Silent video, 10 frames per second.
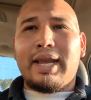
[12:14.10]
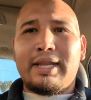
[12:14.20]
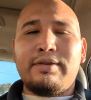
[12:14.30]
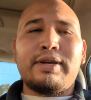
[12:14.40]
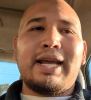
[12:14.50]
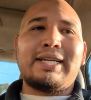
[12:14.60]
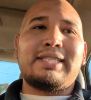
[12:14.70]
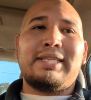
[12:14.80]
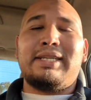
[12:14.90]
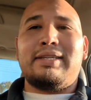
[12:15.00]
and you could
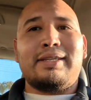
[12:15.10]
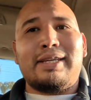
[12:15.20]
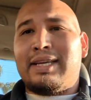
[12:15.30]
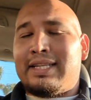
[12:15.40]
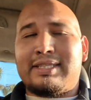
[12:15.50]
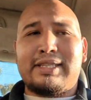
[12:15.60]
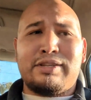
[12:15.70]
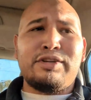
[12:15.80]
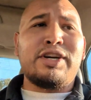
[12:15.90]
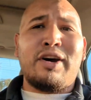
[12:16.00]
actually it's
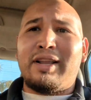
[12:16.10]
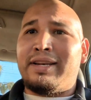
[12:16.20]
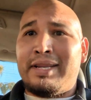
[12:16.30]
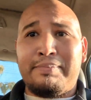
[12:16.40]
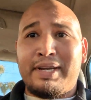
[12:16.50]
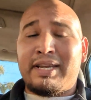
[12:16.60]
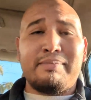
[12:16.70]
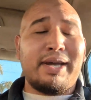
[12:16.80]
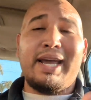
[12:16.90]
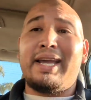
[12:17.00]
you could call it
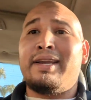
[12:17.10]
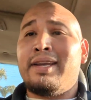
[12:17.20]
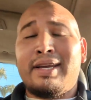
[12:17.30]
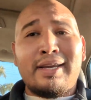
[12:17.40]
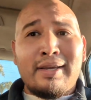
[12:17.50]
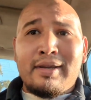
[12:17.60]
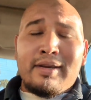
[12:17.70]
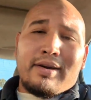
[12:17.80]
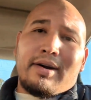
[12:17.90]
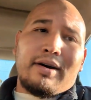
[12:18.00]
nitpicking, but hey,
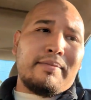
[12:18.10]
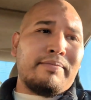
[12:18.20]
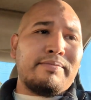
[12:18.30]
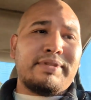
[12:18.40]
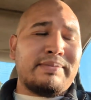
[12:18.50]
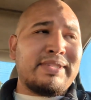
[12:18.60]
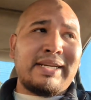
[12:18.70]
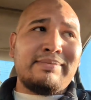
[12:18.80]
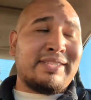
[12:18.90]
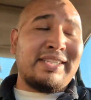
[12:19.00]
um,
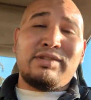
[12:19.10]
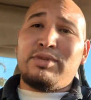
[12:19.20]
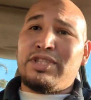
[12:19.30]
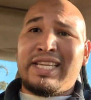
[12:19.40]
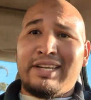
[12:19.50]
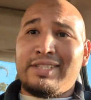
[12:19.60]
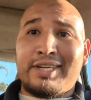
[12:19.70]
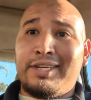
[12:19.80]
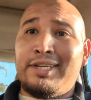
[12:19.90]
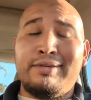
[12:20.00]
sometimes this is what scouts
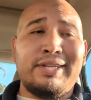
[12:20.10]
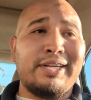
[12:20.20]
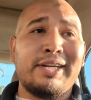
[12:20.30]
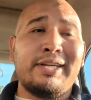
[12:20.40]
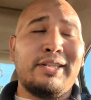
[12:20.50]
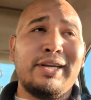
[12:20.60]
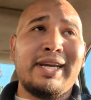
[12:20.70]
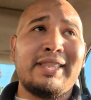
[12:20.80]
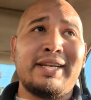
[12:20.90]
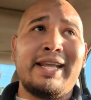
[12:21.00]
go to do. They're going to look
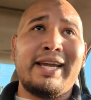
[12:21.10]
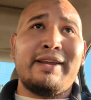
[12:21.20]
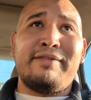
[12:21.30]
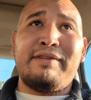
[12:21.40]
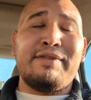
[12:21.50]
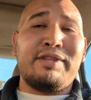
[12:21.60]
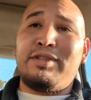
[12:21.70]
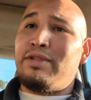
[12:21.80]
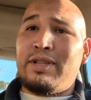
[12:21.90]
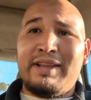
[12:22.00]
at the negative
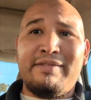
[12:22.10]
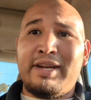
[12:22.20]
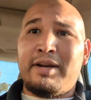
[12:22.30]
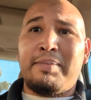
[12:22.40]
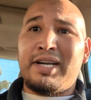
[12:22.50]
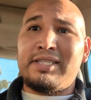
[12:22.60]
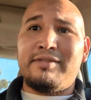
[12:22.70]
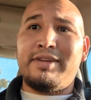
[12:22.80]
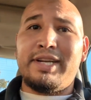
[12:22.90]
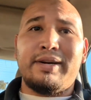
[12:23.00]
even even in a
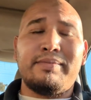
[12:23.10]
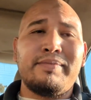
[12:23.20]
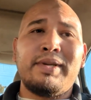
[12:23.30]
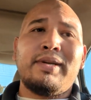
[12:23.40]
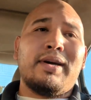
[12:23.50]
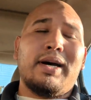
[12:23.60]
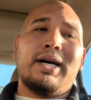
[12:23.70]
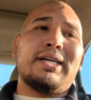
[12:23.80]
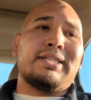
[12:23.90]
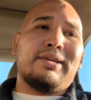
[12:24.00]
positive video.
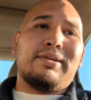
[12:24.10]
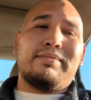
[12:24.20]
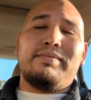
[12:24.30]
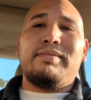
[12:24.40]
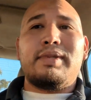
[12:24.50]
Uh, so